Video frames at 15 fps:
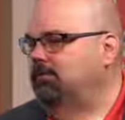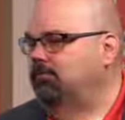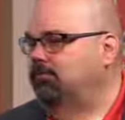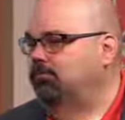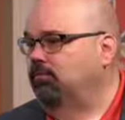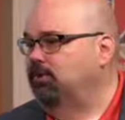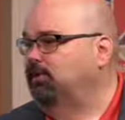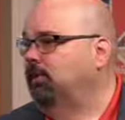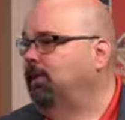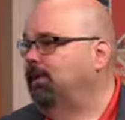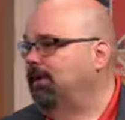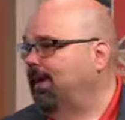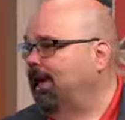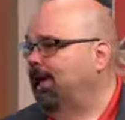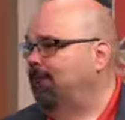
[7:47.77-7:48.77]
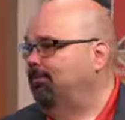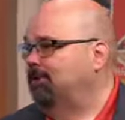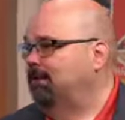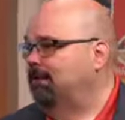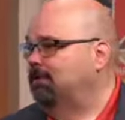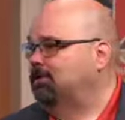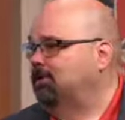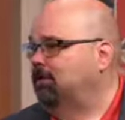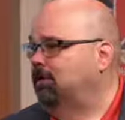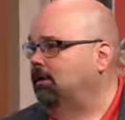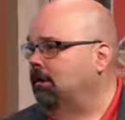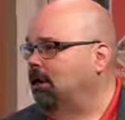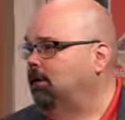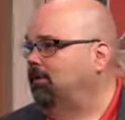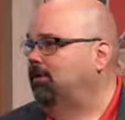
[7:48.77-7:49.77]
returning that application
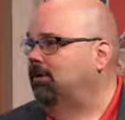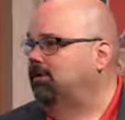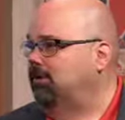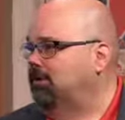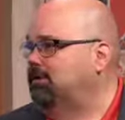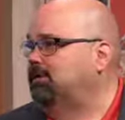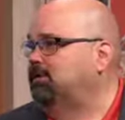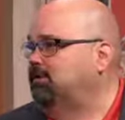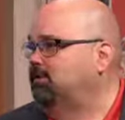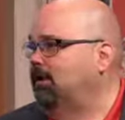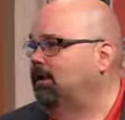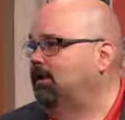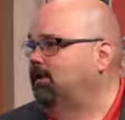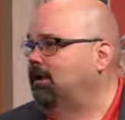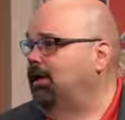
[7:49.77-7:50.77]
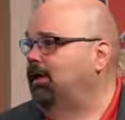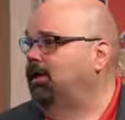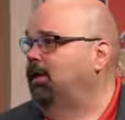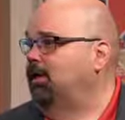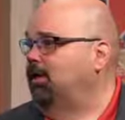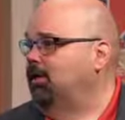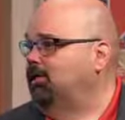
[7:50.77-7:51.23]
along with this is what you need